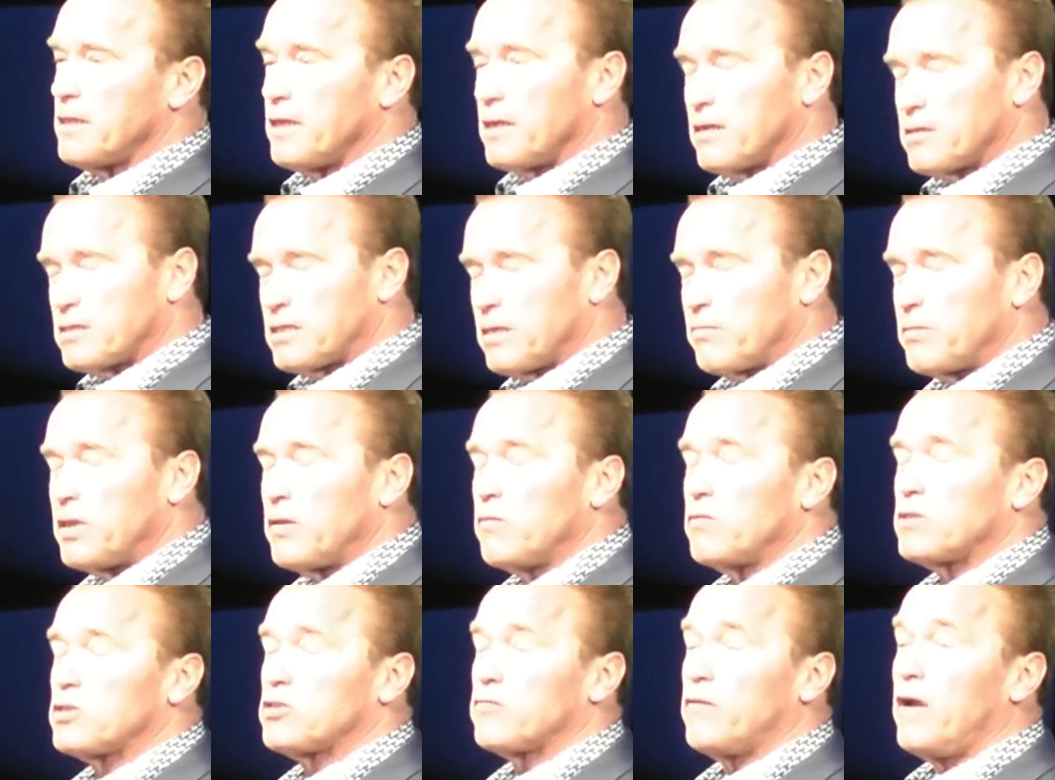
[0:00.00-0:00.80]
You know
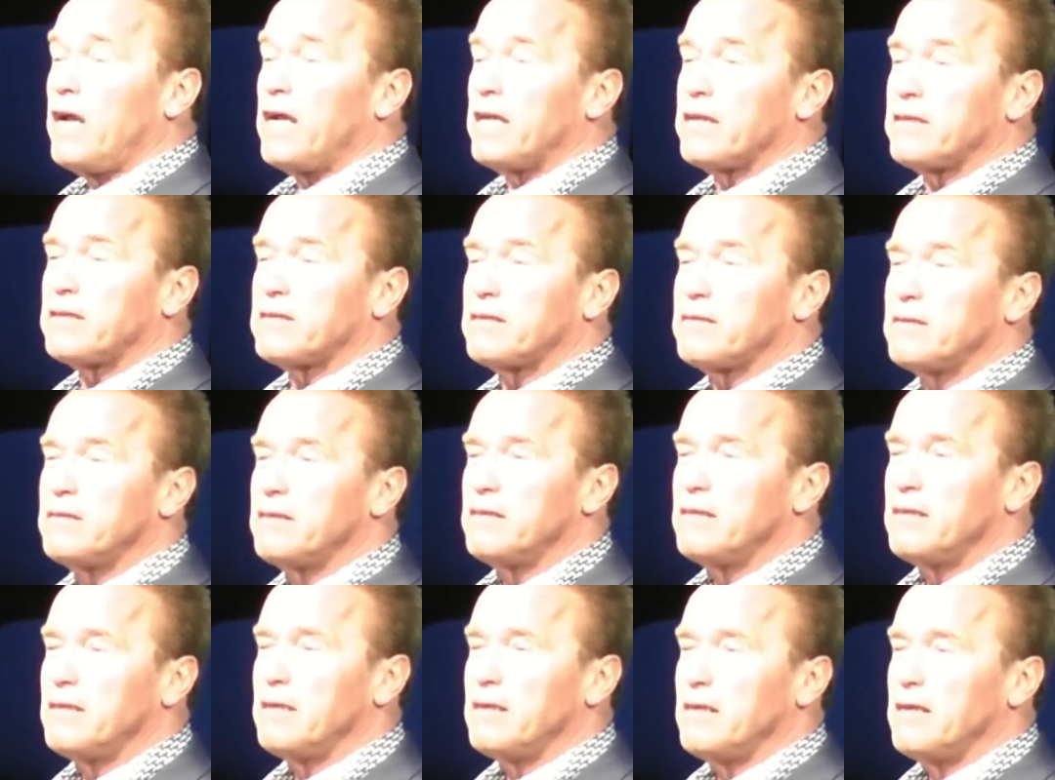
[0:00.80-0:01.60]
something, he was right.
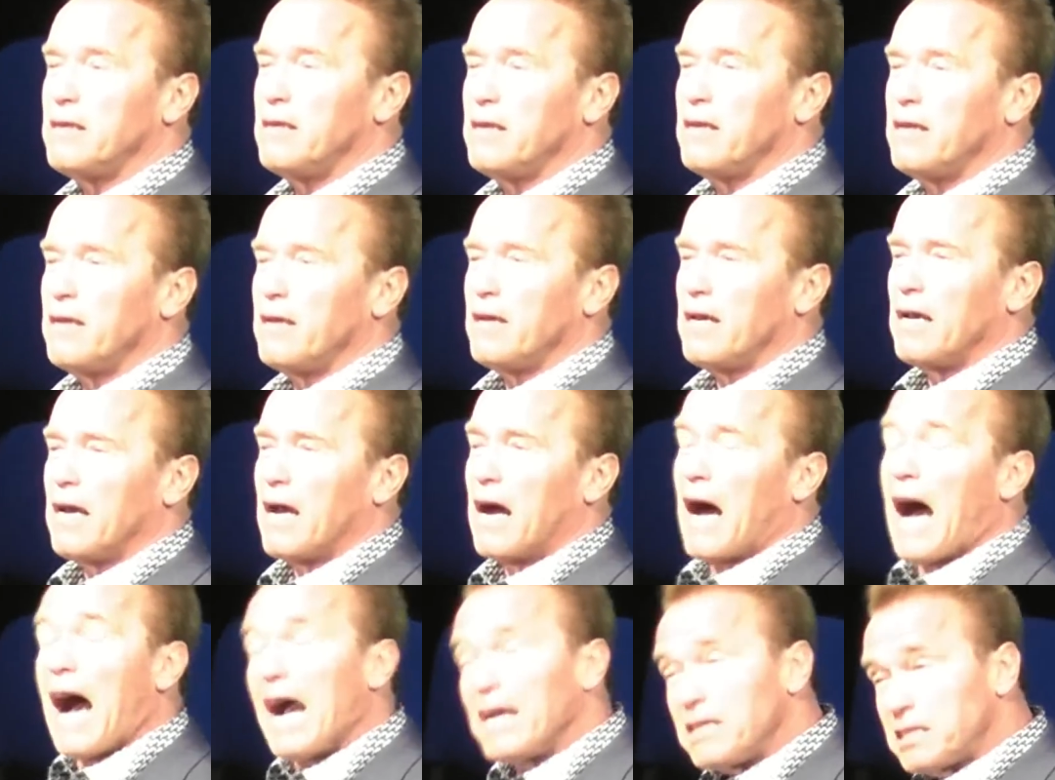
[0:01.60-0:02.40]

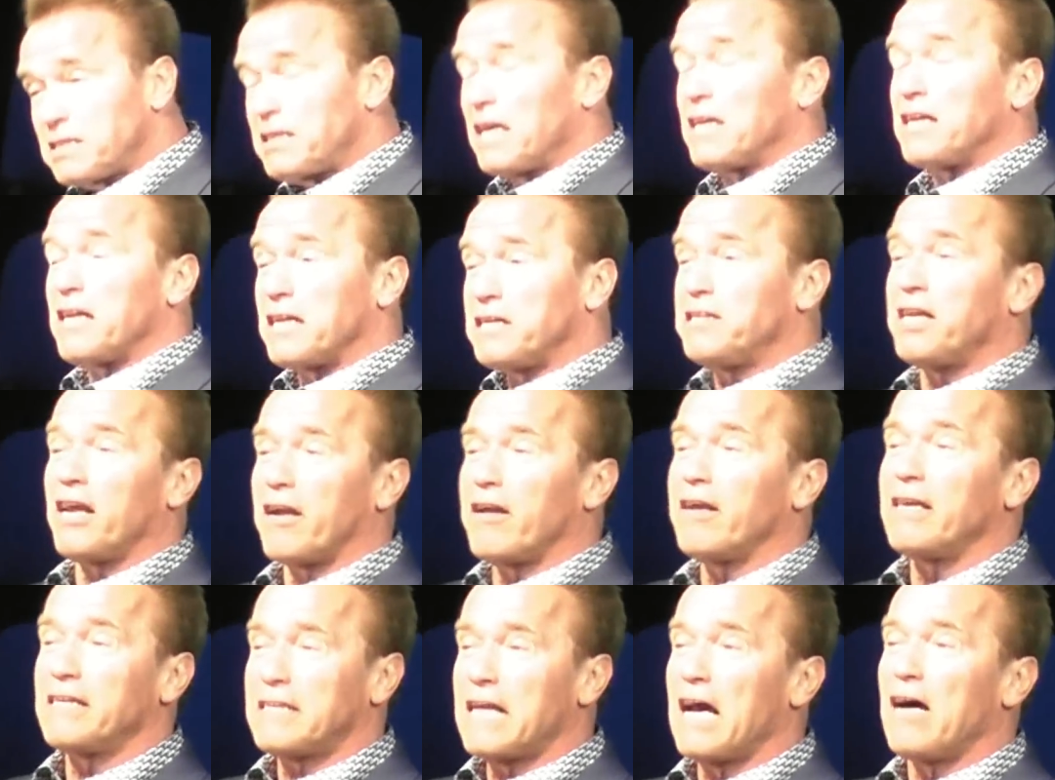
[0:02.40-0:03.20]
I started
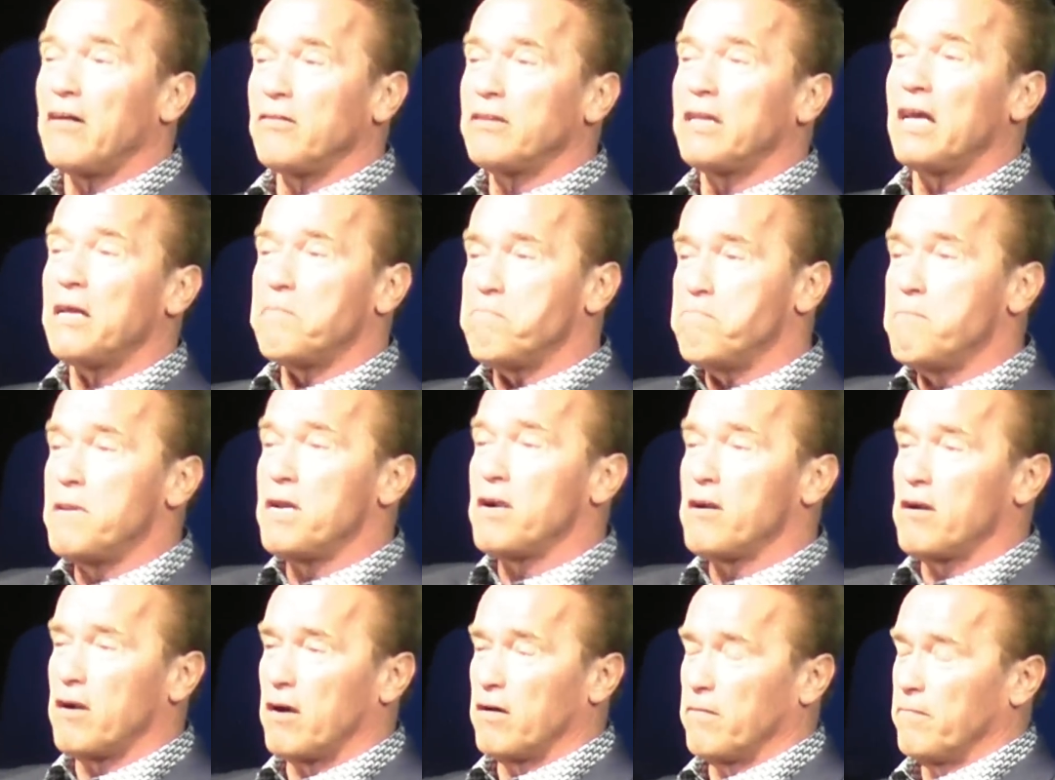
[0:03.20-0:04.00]
tearing down that
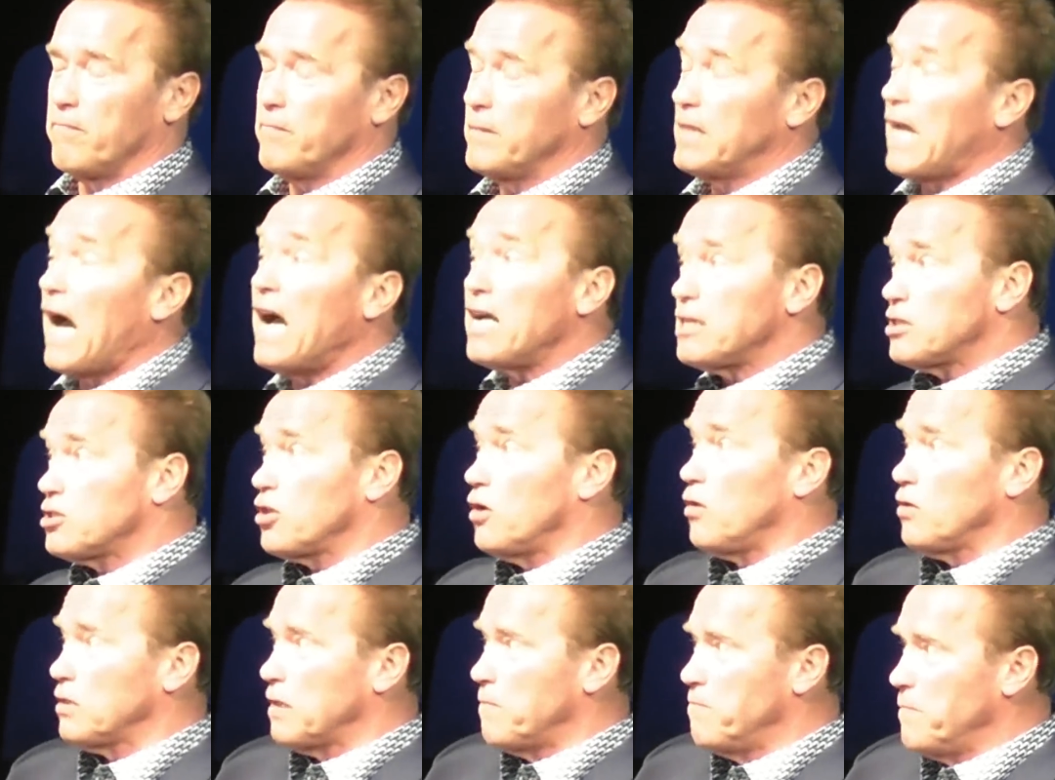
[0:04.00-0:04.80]
mirror. I
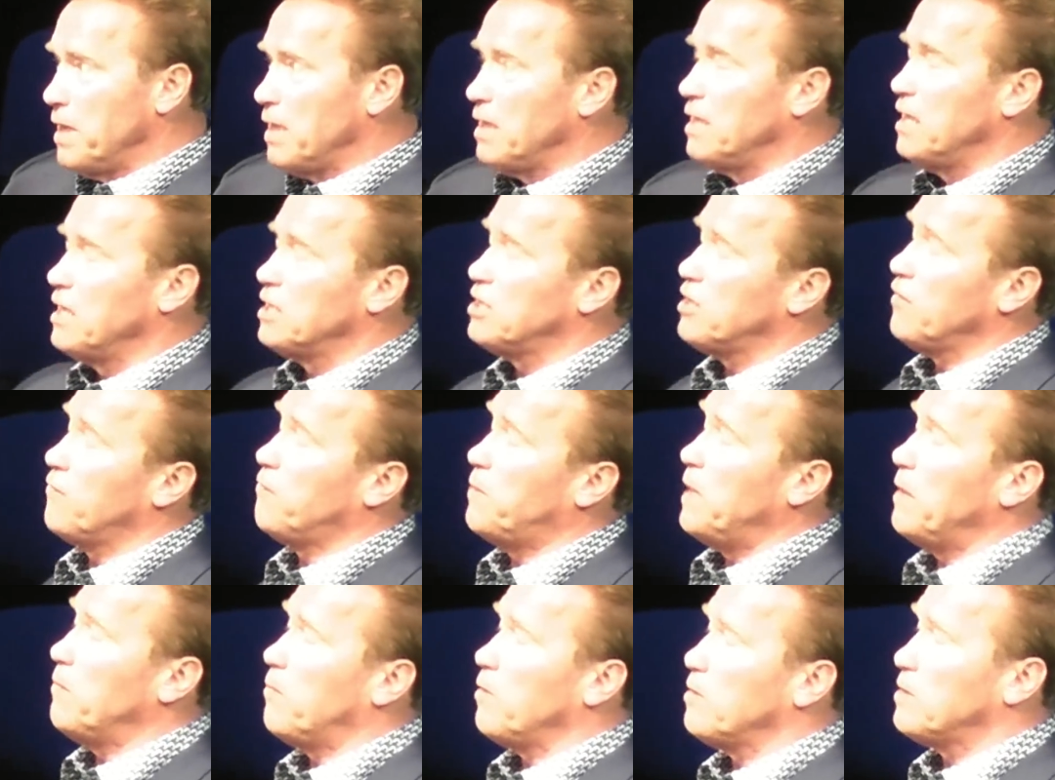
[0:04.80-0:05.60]
saw the millions
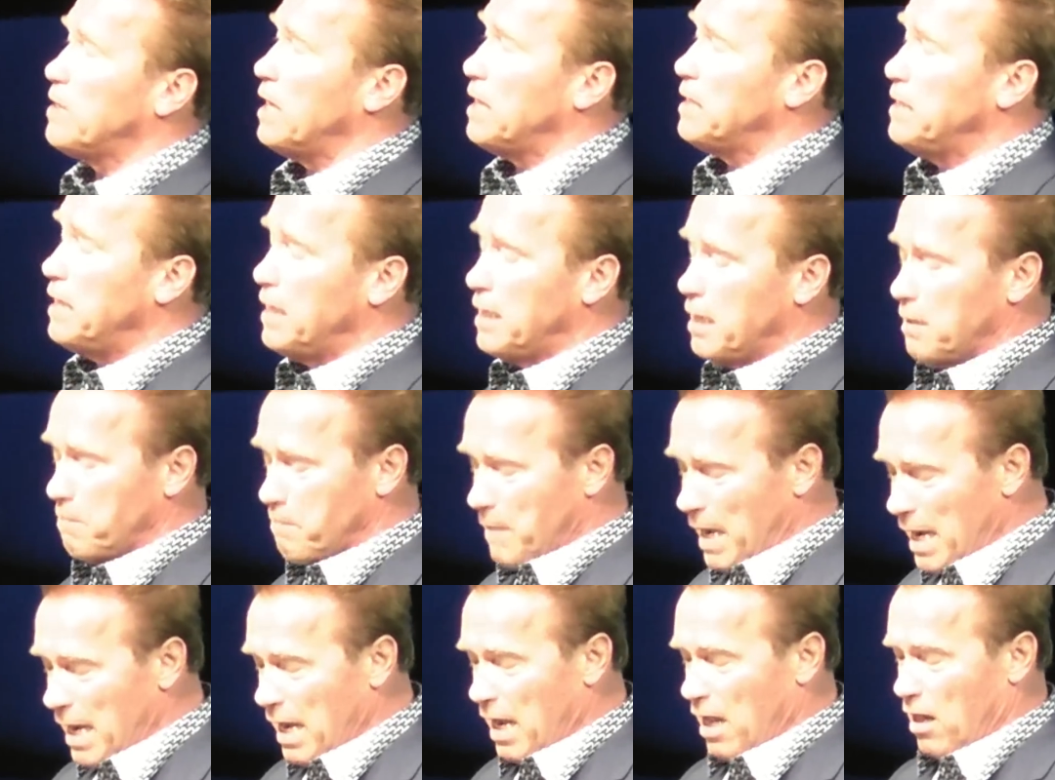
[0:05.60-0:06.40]
of people that
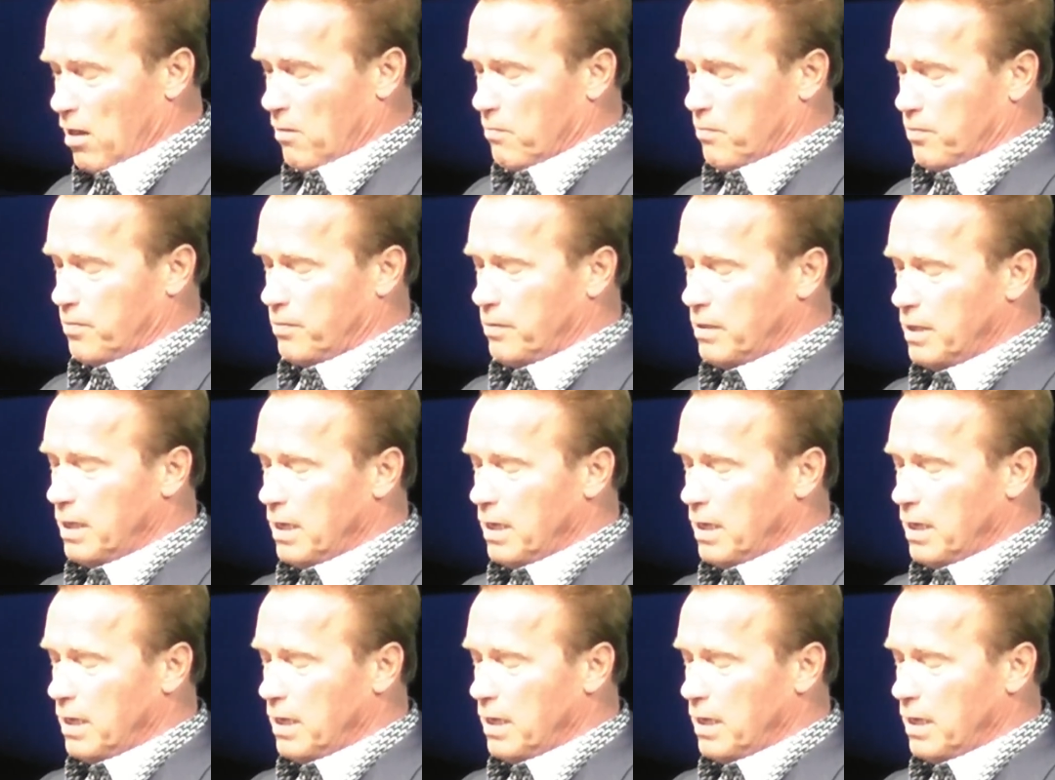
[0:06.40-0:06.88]
needed my help.